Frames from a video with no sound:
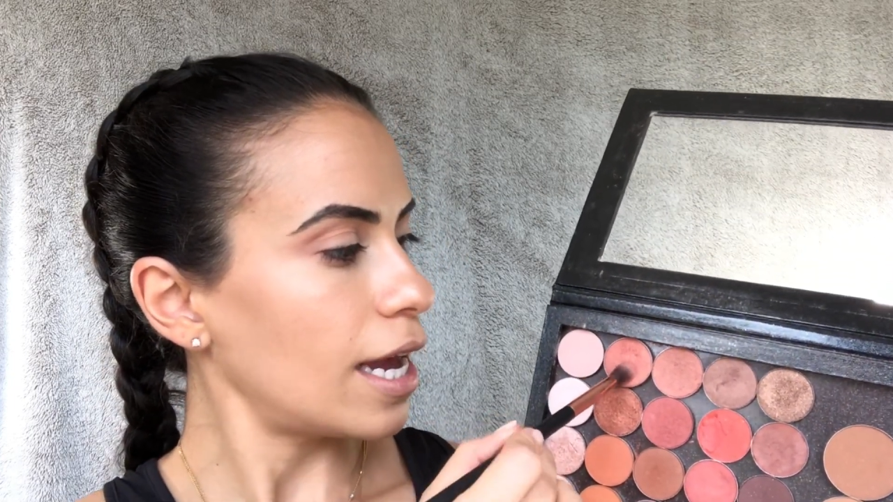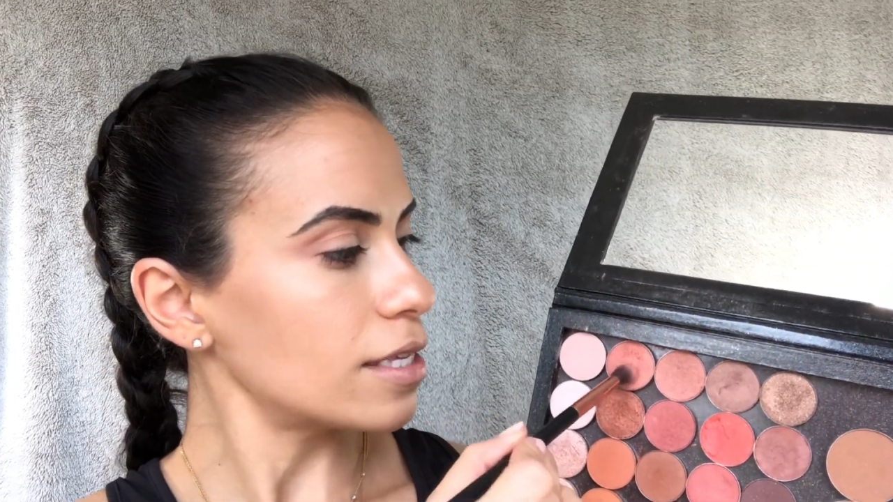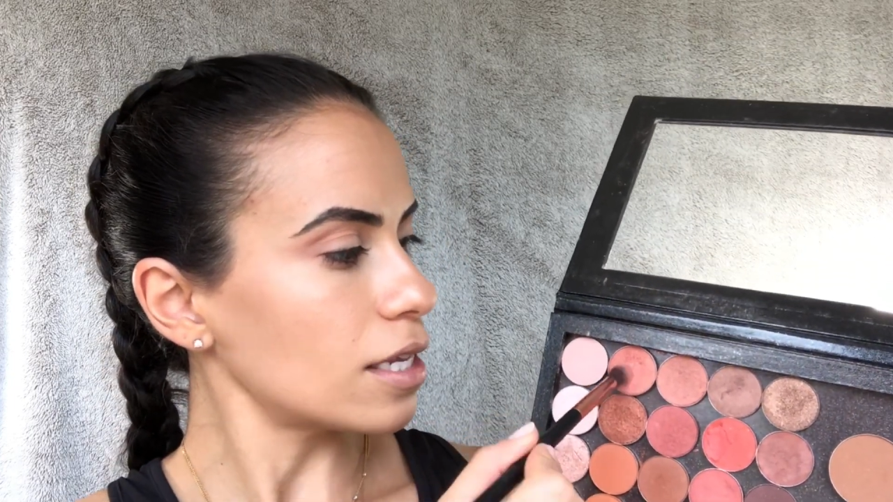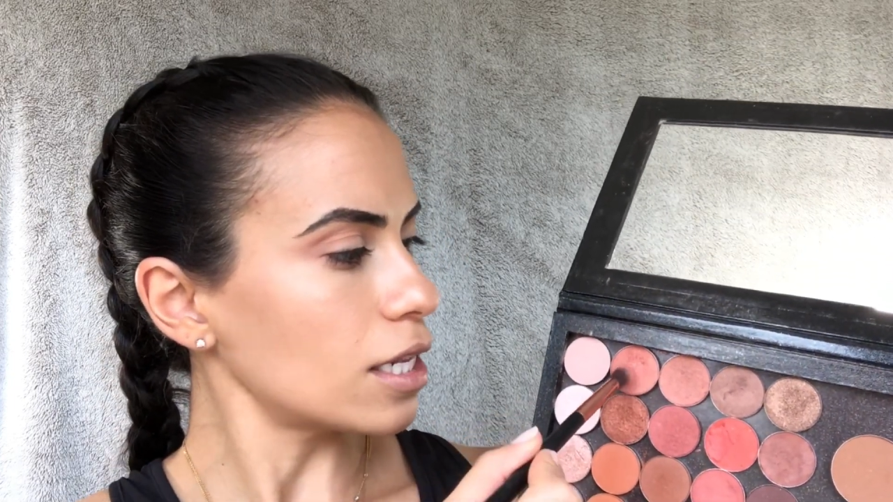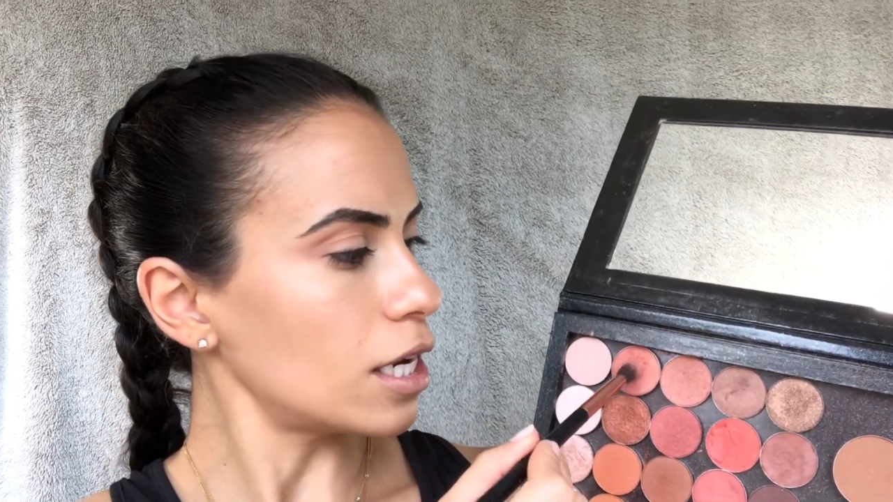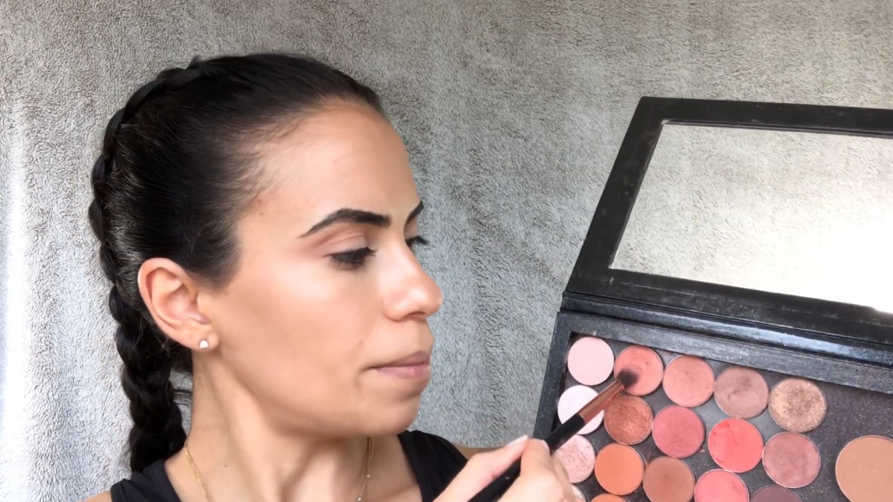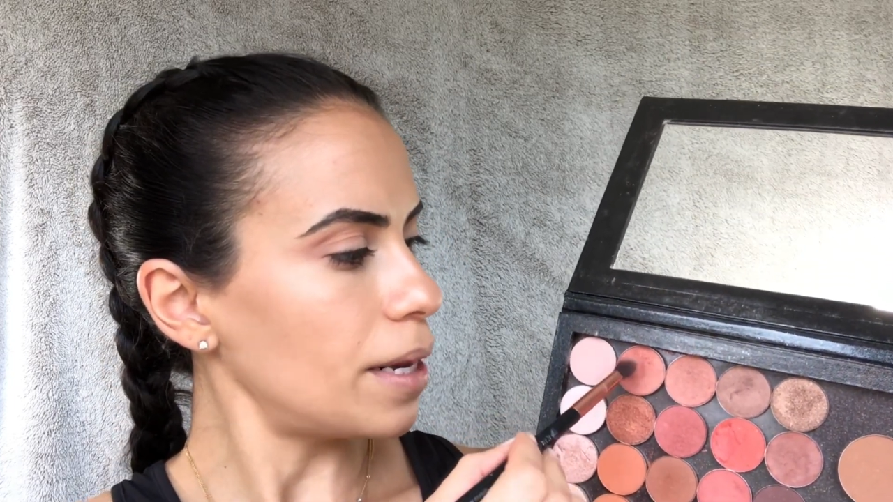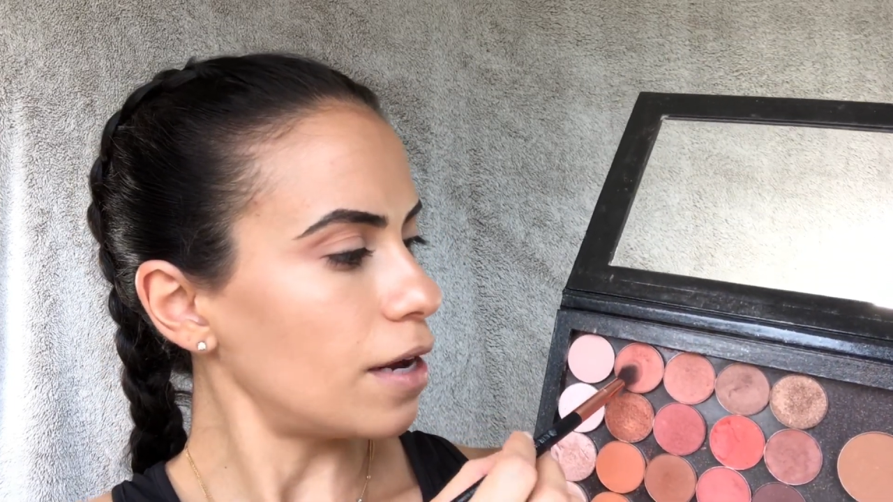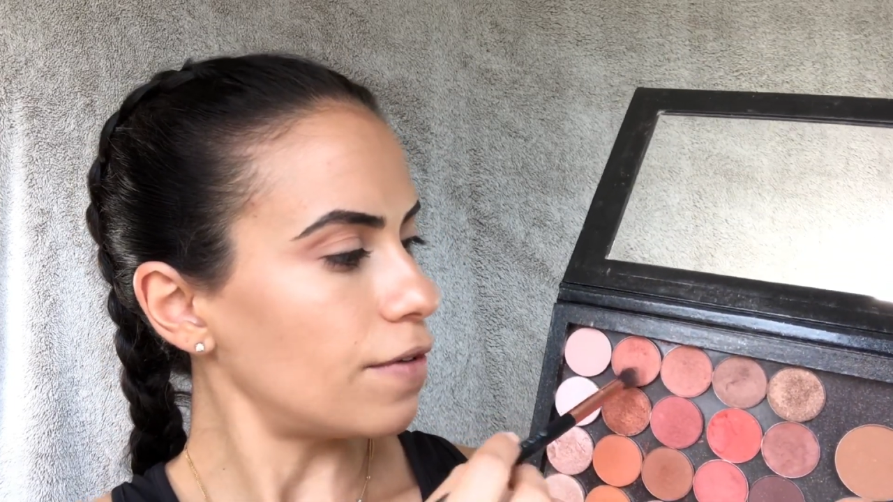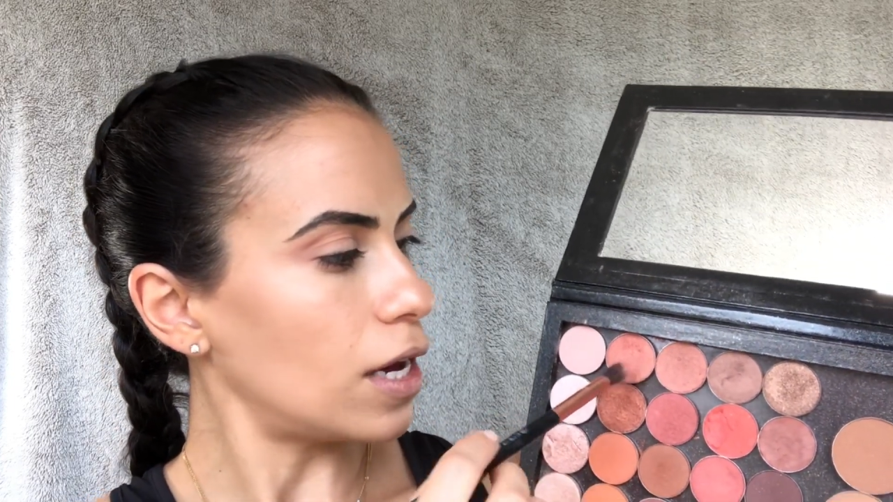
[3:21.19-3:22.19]
It's a little
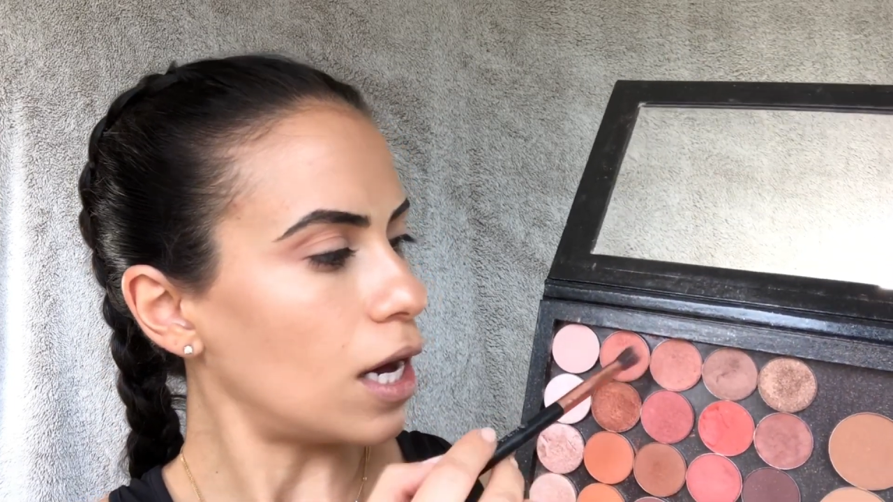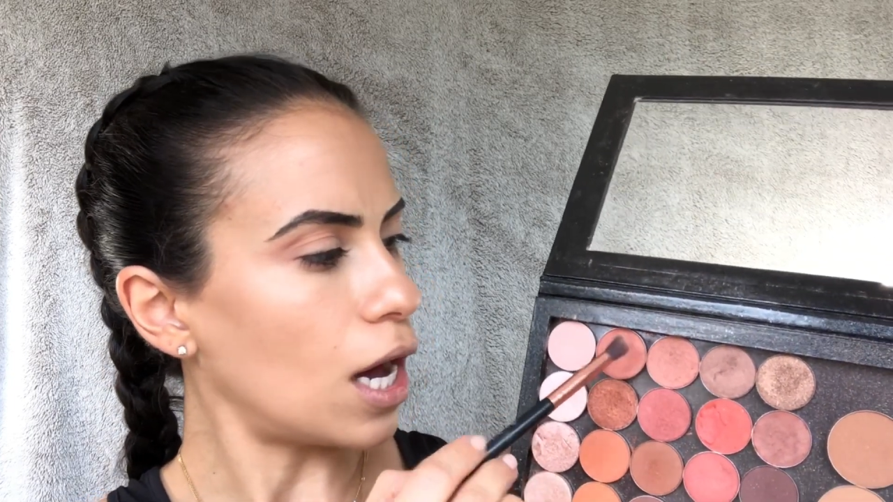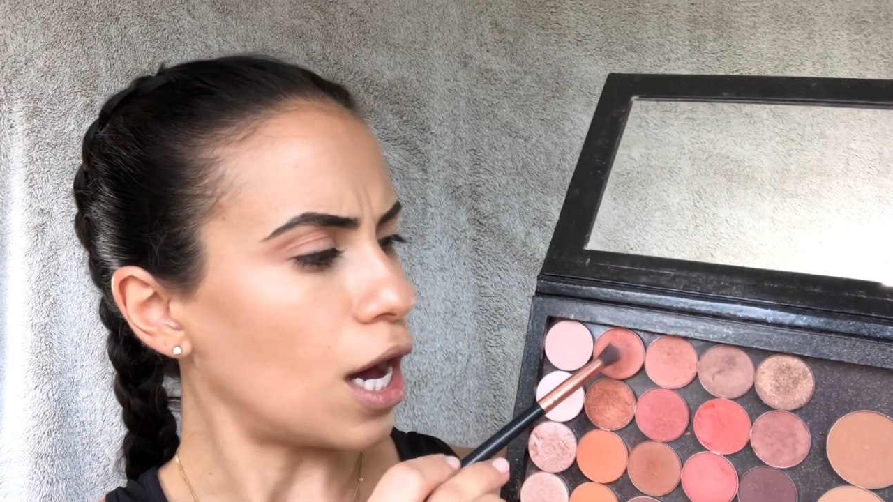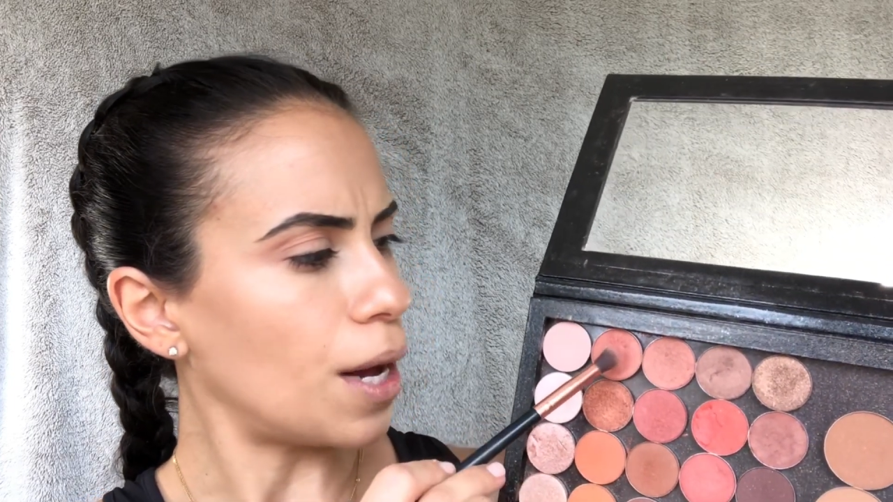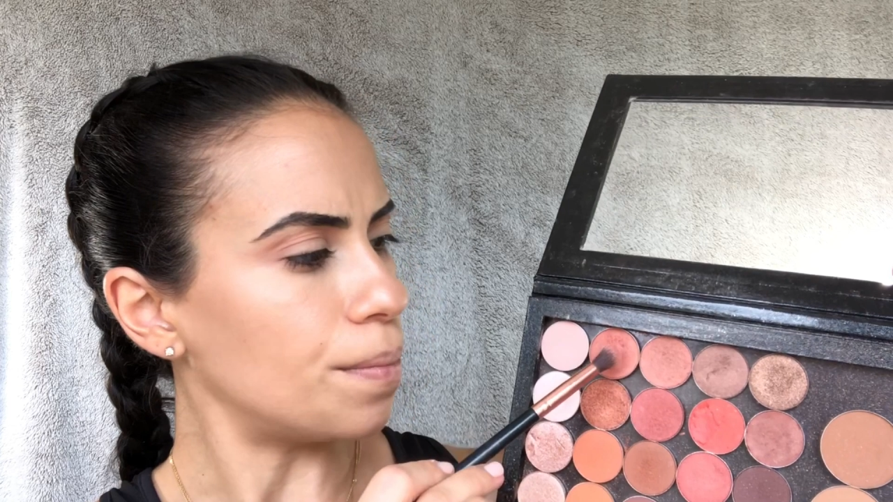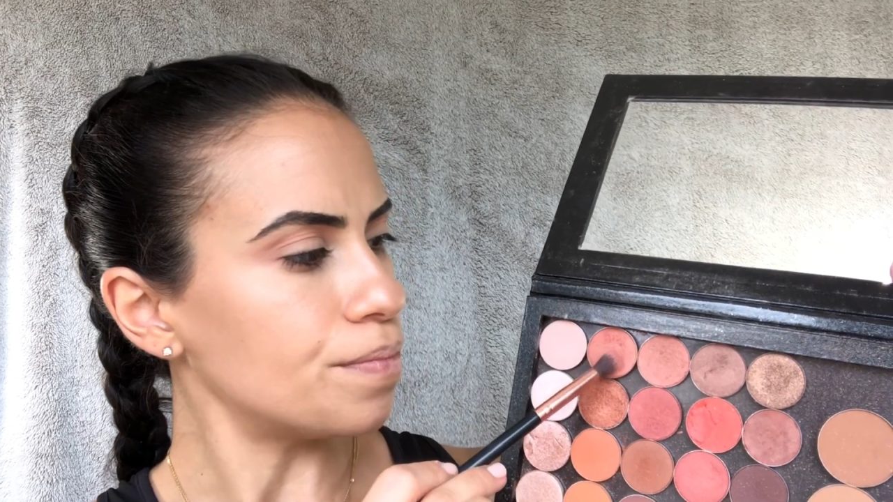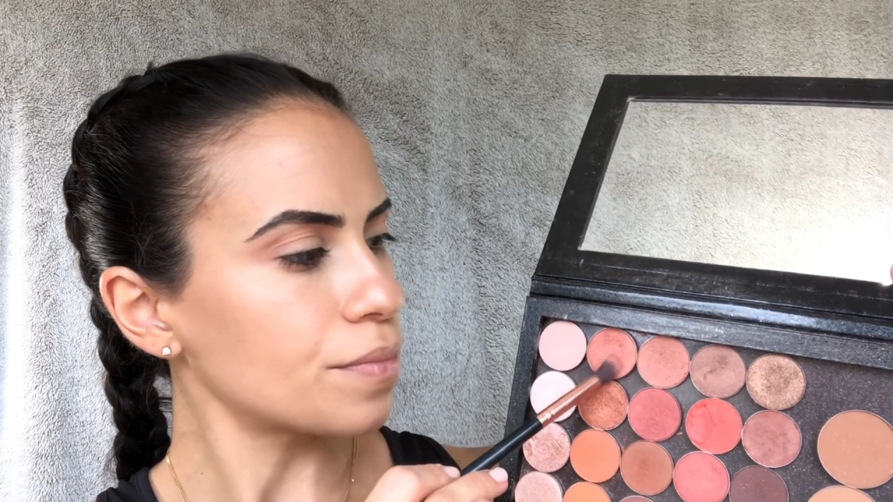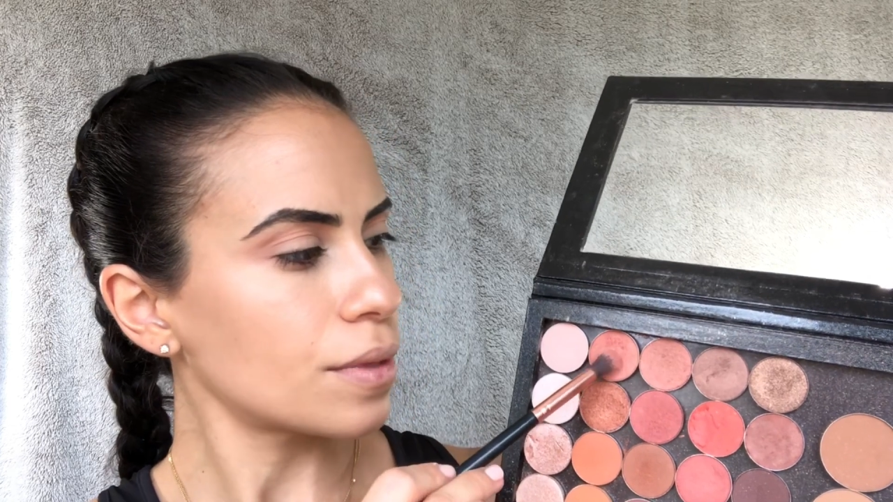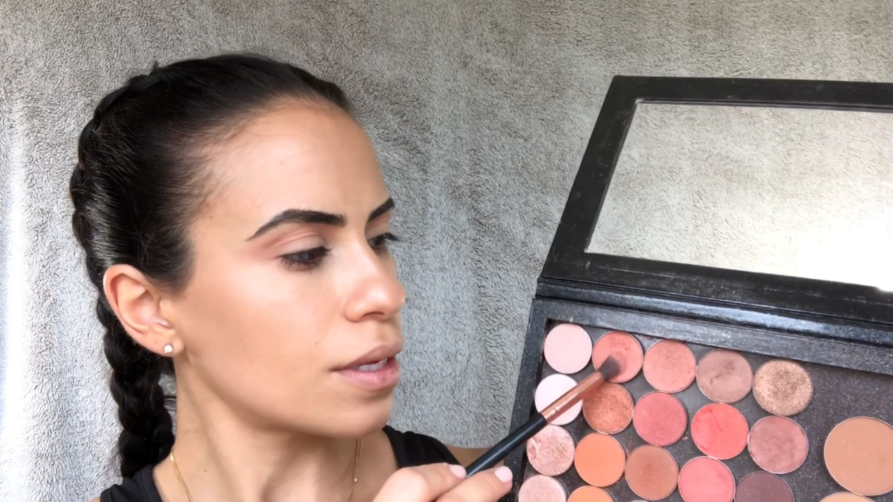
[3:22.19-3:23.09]
bit of a